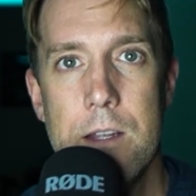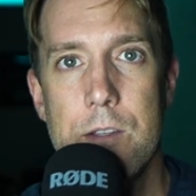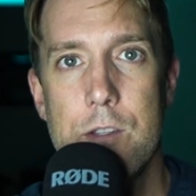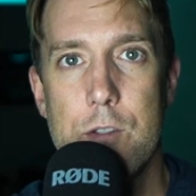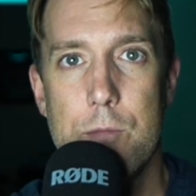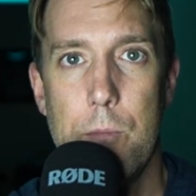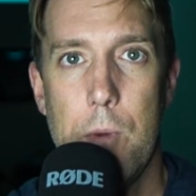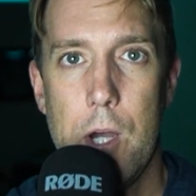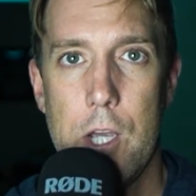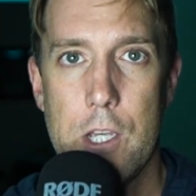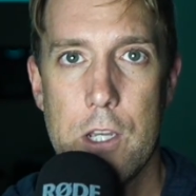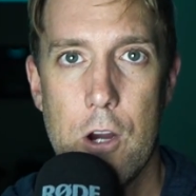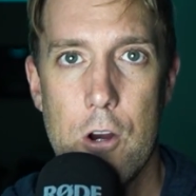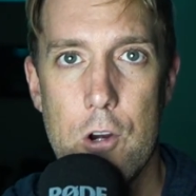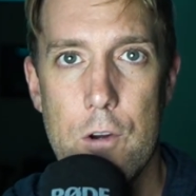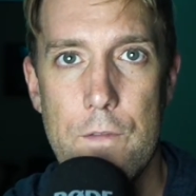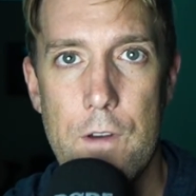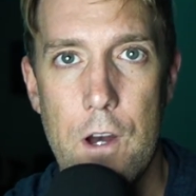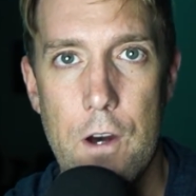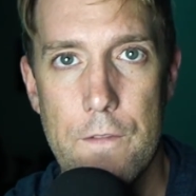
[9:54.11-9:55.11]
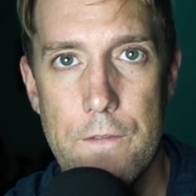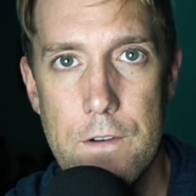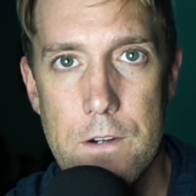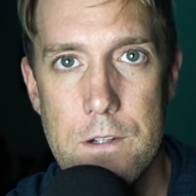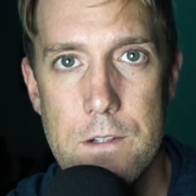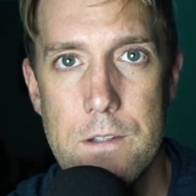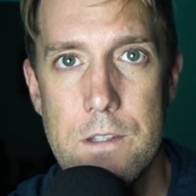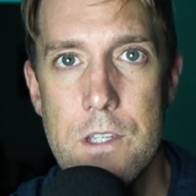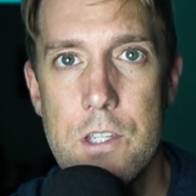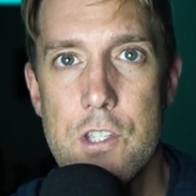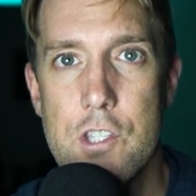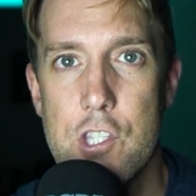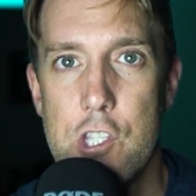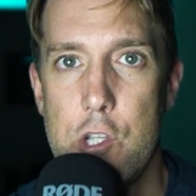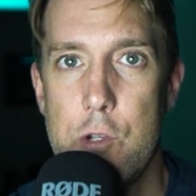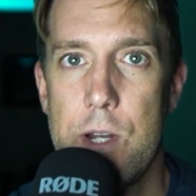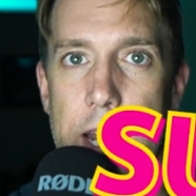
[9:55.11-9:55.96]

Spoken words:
It's Mike, Art of Alpha. See you